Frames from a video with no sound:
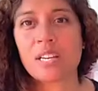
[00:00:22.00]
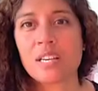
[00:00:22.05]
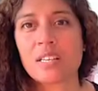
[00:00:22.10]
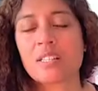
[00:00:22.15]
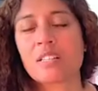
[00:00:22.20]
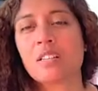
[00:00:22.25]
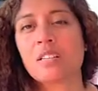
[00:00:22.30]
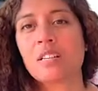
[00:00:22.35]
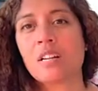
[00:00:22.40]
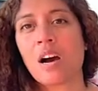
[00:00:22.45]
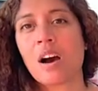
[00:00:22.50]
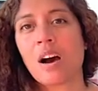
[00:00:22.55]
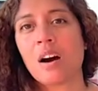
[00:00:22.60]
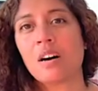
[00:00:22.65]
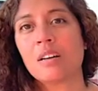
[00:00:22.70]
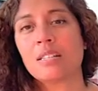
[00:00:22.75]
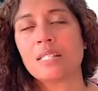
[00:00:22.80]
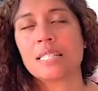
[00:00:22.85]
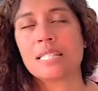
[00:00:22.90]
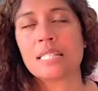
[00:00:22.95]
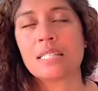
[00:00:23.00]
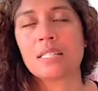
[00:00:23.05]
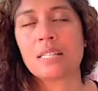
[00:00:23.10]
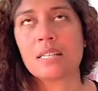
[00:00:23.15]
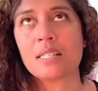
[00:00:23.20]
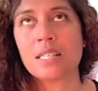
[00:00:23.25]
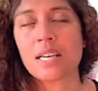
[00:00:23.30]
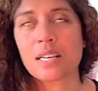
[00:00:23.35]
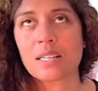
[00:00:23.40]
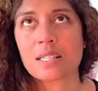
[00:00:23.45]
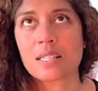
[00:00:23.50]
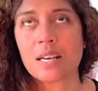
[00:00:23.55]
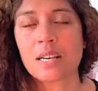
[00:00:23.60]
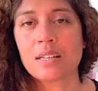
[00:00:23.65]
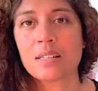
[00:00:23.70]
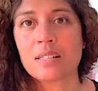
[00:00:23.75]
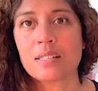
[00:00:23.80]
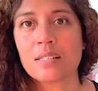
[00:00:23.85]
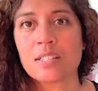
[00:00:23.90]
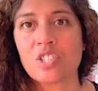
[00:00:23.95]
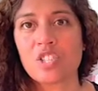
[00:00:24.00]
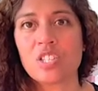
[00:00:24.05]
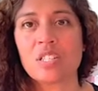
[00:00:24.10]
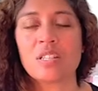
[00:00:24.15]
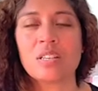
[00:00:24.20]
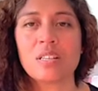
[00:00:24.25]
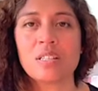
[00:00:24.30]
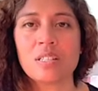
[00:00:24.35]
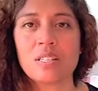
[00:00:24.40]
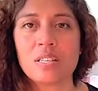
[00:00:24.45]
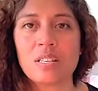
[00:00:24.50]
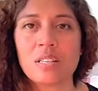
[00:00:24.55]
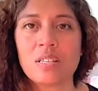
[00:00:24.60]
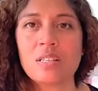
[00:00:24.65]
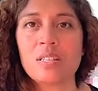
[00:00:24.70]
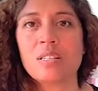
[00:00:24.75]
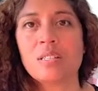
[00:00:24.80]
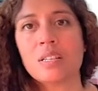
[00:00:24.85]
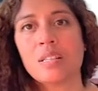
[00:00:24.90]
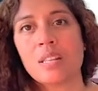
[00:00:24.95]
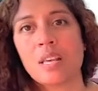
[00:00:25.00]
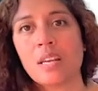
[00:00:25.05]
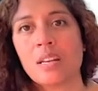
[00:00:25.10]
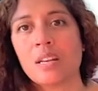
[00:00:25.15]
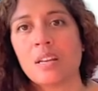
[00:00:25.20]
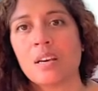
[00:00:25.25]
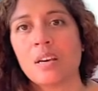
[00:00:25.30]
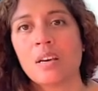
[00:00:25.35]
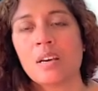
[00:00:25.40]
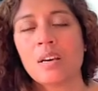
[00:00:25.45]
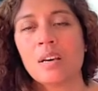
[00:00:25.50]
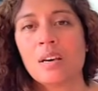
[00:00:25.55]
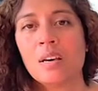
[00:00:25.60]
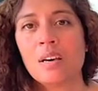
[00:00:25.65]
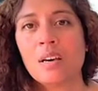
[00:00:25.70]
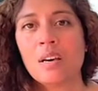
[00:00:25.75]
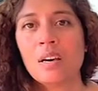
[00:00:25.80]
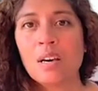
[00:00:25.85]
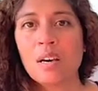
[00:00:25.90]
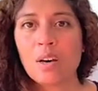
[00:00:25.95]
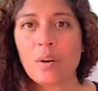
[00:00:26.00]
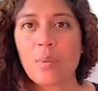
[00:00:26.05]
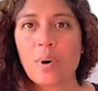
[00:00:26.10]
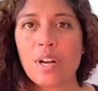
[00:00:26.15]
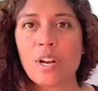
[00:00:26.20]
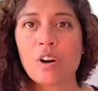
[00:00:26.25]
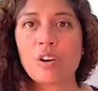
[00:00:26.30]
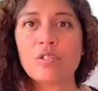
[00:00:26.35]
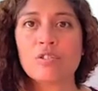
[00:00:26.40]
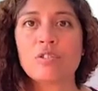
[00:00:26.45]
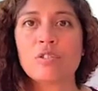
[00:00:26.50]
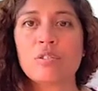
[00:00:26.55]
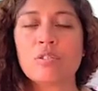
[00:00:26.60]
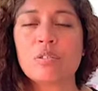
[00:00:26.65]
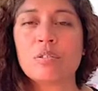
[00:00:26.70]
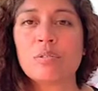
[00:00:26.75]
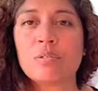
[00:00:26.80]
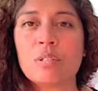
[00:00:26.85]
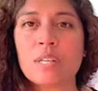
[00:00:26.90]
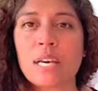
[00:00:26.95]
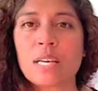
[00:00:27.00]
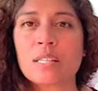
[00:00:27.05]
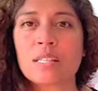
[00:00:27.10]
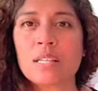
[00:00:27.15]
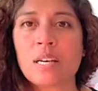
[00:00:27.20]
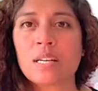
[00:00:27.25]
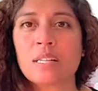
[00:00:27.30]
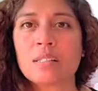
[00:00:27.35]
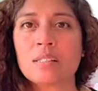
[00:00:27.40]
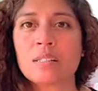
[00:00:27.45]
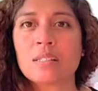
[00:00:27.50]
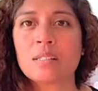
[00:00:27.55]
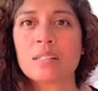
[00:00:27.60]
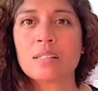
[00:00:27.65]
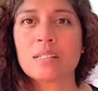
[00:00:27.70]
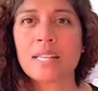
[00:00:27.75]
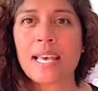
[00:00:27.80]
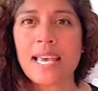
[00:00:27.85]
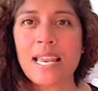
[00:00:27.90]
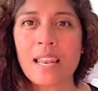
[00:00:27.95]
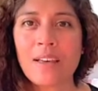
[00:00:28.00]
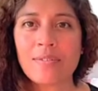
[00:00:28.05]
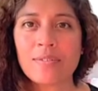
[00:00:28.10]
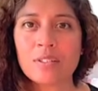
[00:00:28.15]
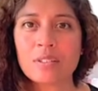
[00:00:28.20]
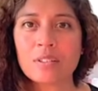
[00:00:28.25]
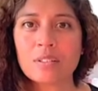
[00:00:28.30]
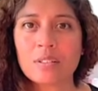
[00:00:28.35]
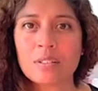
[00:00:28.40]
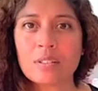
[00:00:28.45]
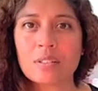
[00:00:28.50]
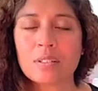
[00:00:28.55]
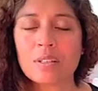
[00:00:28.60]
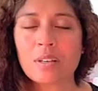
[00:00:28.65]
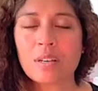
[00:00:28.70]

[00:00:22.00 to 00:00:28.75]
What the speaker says: I studied art and textiles, GCSEs, and then went on to do textiles A-levels,